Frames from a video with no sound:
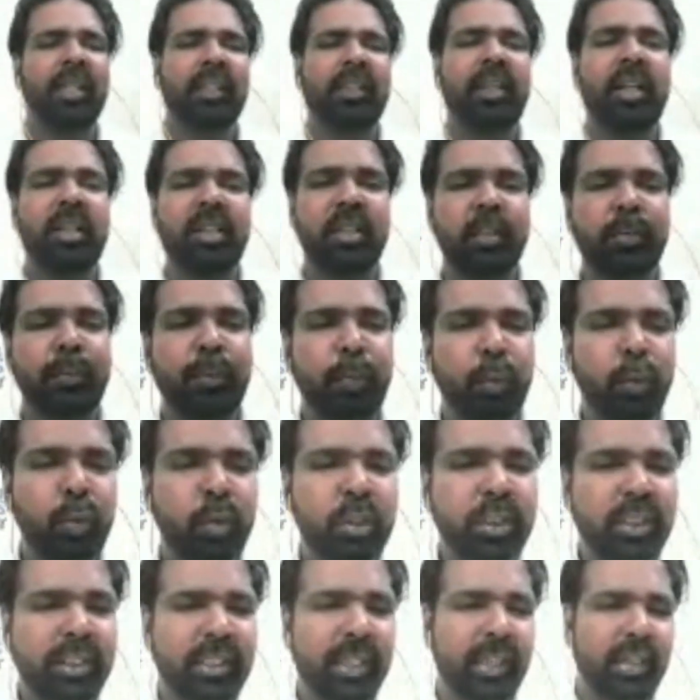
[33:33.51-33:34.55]
there is a fruit
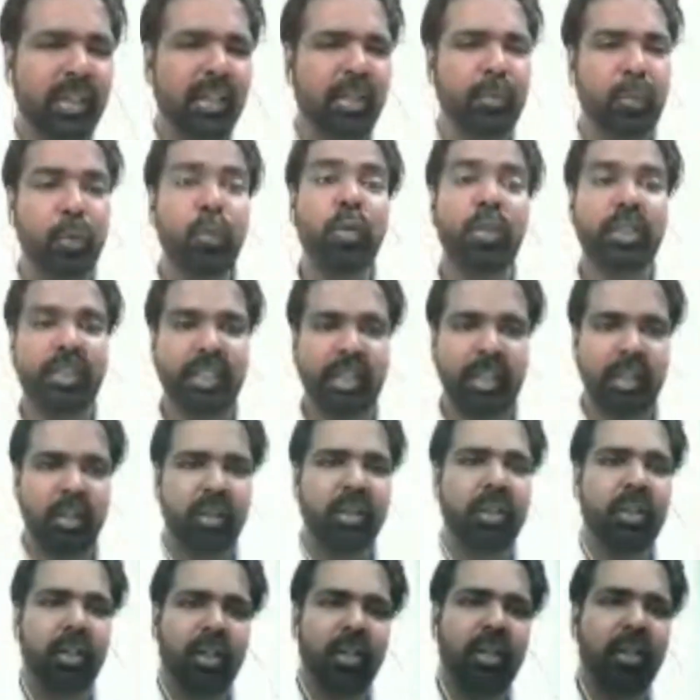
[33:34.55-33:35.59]
seller fruit seller
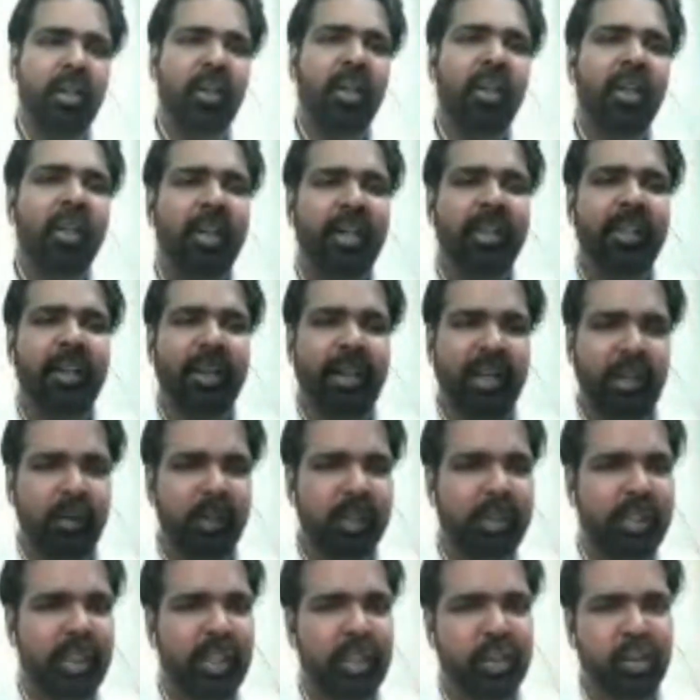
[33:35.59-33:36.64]
girl in a railway
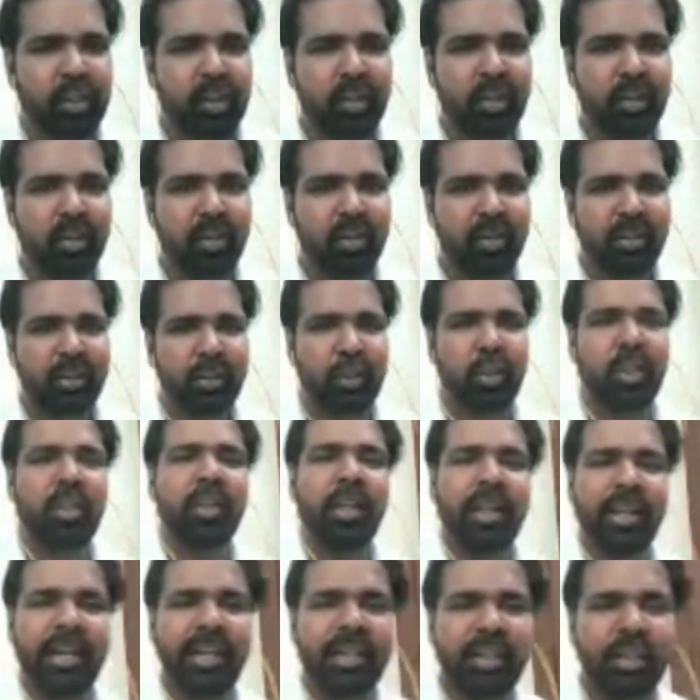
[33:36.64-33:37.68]
station so the
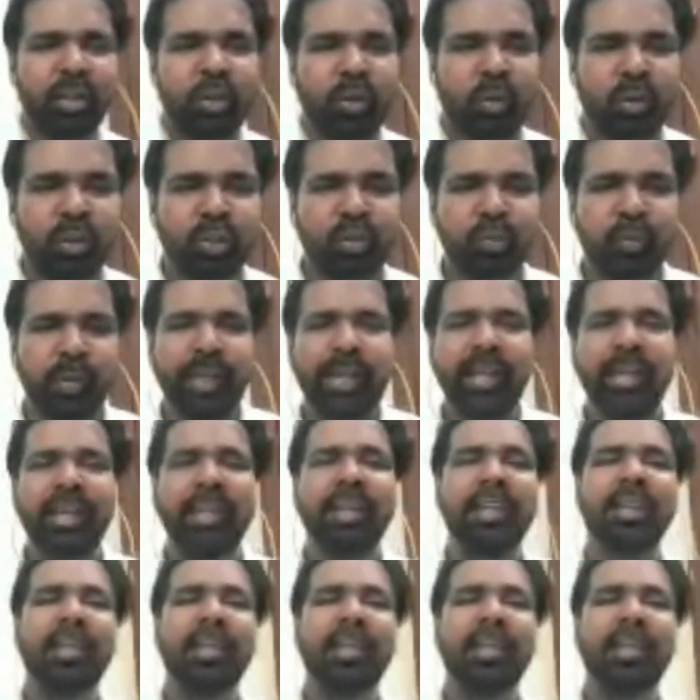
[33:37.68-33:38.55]
narrator on his way